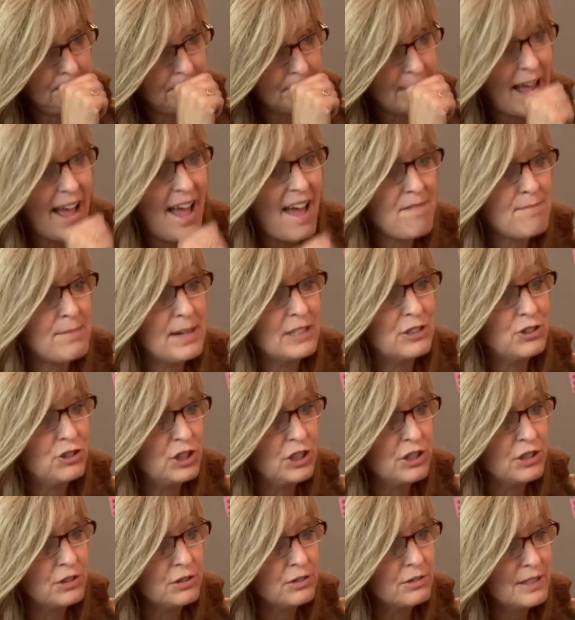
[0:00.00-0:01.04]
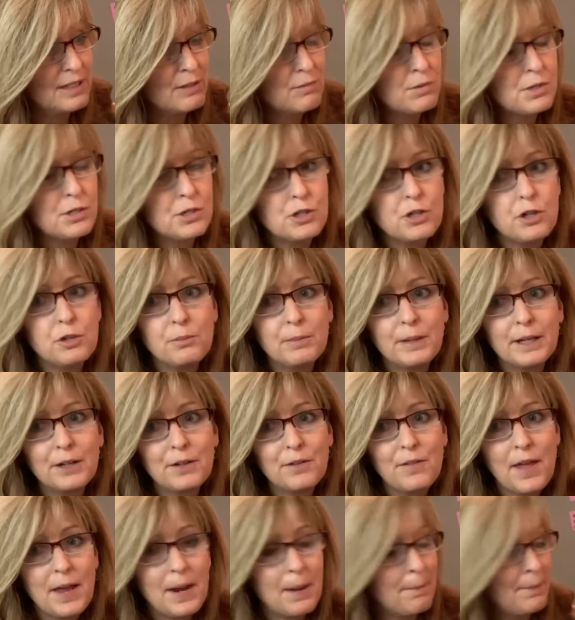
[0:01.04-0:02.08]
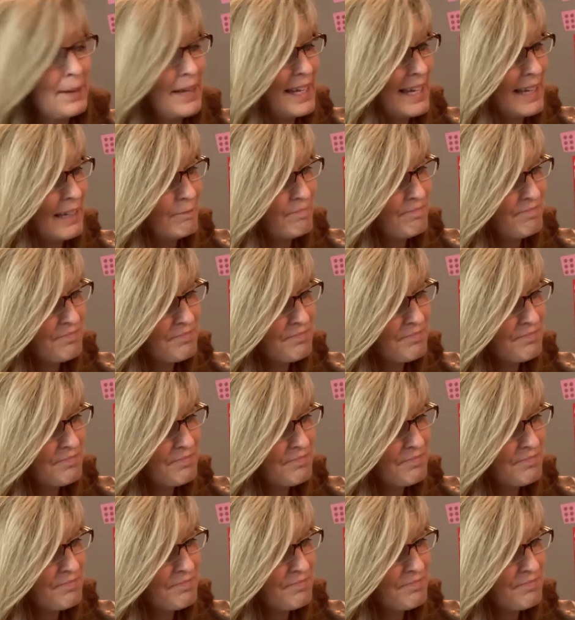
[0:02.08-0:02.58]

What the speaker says: I have my shield. It was no bigger than a penny.